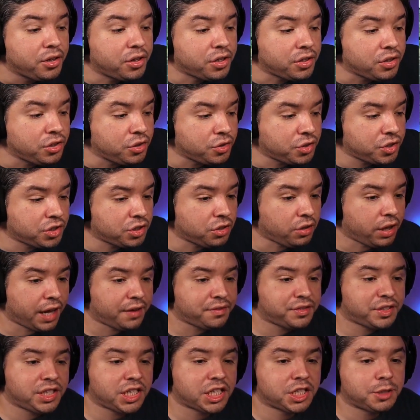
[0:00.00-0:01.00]
You still
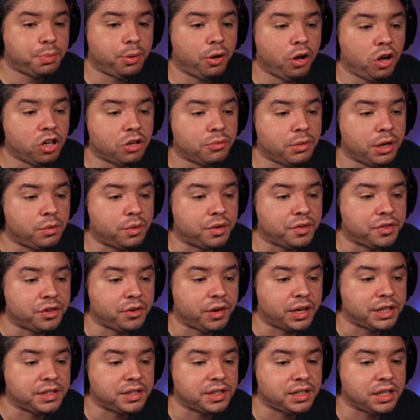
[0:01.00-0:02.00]
have 6 Pokemon with you,
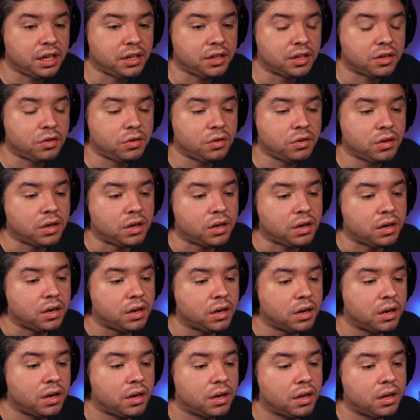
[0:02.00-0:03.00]
I see on the corner.
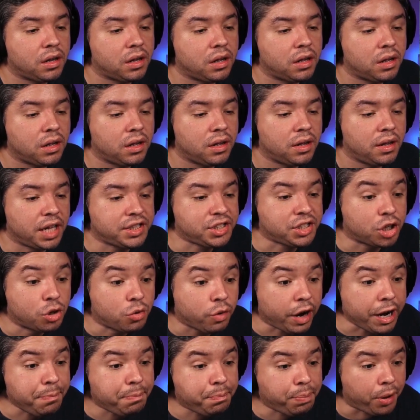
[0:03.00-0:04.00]
That's a
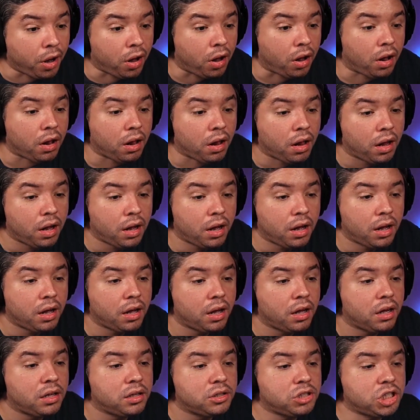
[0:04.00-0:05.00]
great ball!
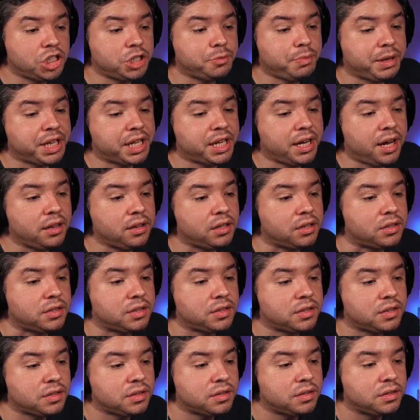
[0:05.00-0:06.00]
Judging by the
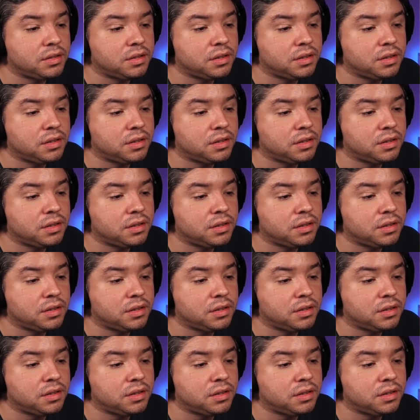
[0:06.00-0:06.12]
colors.